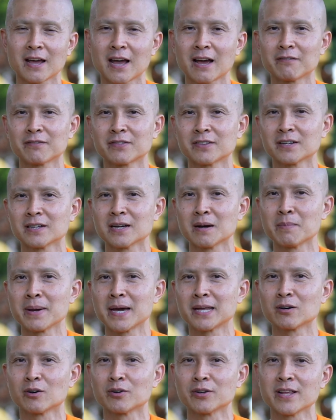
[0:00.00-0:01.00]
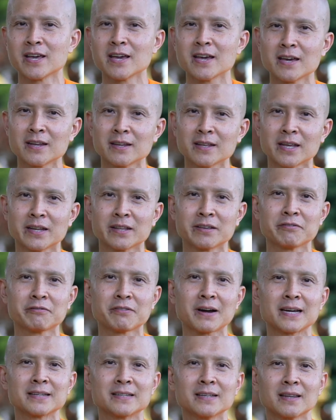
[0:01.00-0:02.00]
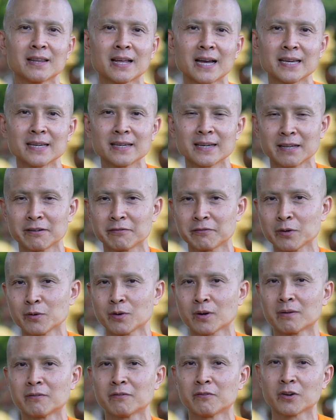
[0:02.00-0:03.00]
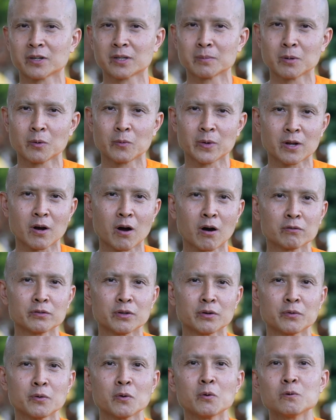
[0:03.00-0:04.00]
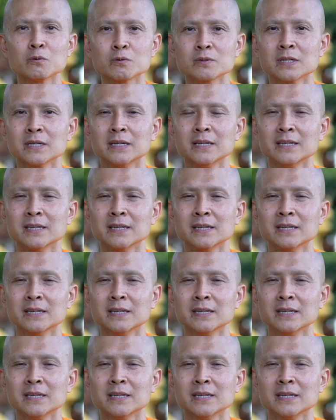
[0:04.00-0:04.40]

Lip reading: After a man ordained and he find delight and feel comfortable with all the rules,